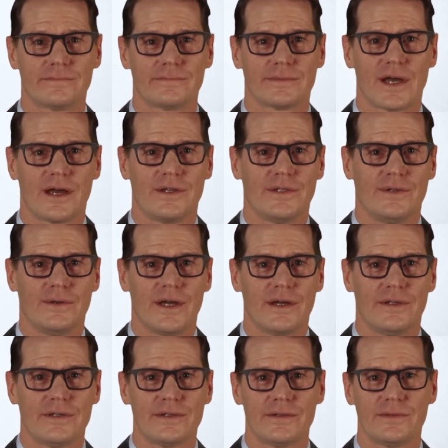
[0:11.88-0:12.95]
tax
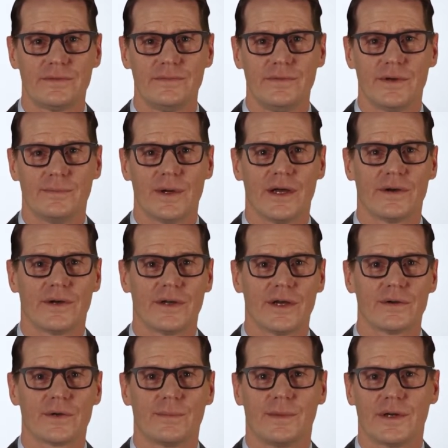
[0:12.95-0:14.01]
rates, preparing
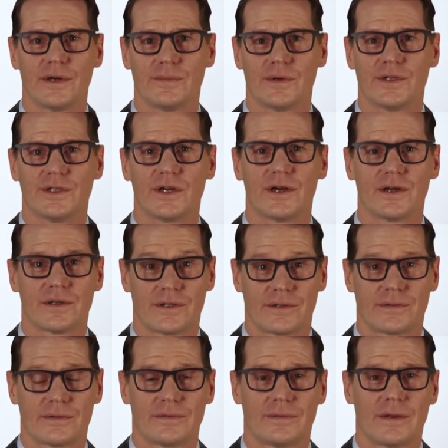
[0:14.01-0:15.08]
and remitting returns,
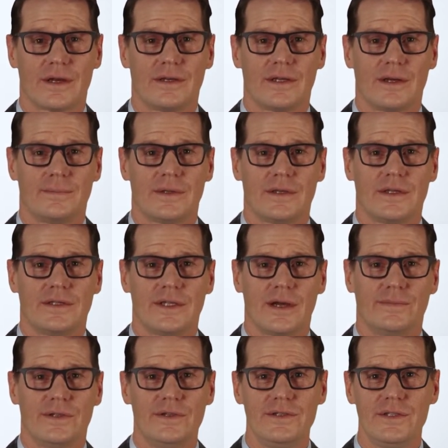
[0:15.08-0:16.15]
and keeping
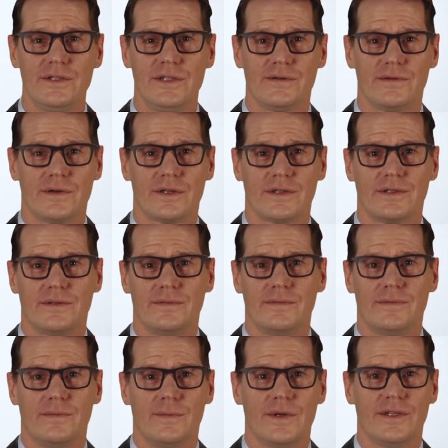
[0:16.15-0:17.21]
exemption certificates,
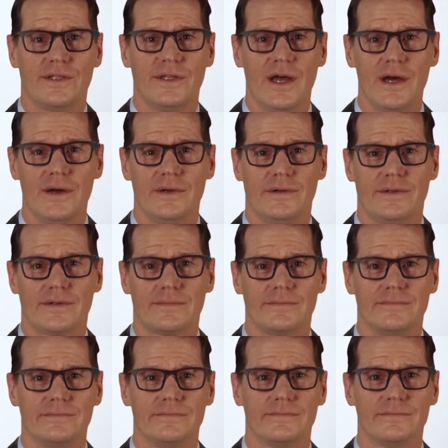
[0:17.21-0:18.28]
which sounds
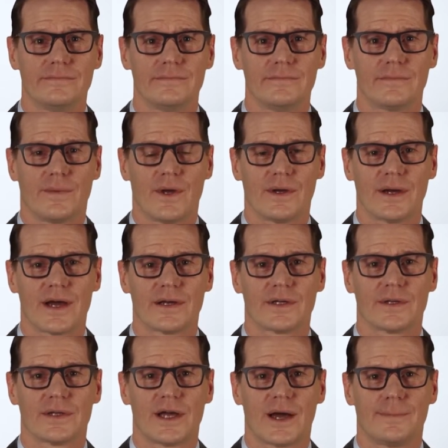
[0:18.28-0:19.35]
more like
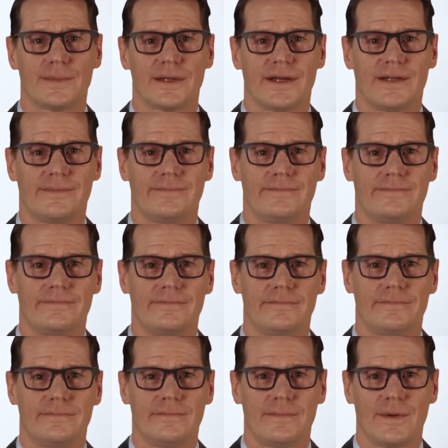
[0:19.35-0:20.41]
your company.
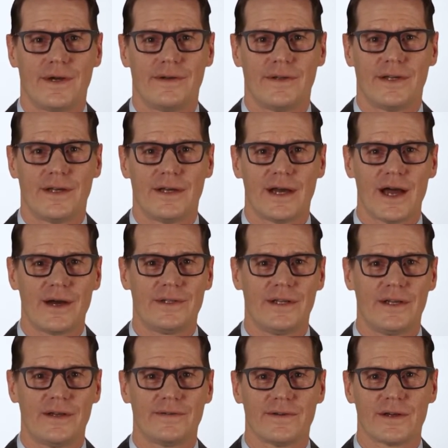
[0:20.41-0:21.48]
Whether an
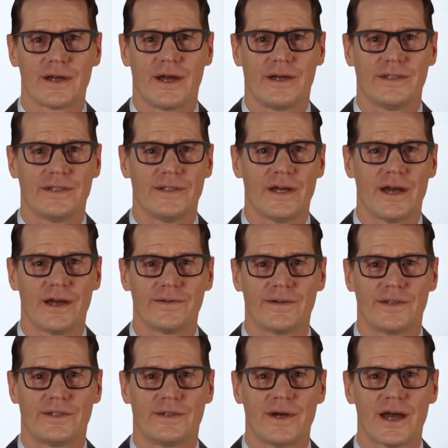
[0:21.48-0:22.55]
accounting and finance staff
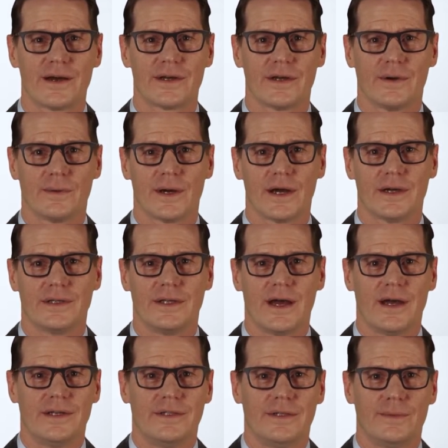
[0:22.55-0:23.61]
is grinding away at
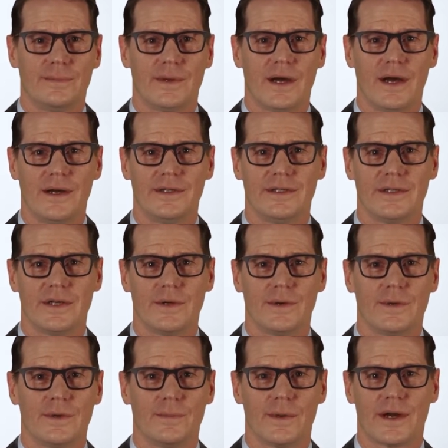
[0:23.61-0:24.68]
tax compliance the
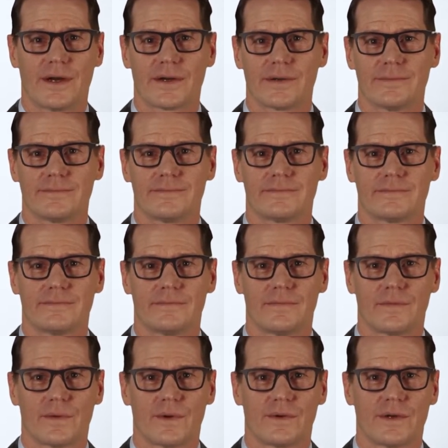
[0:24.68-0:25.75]
old way,
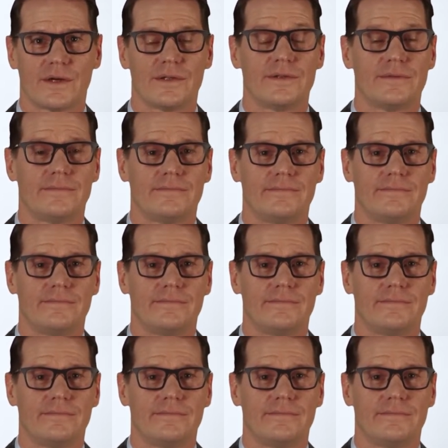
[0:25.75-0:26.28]
or is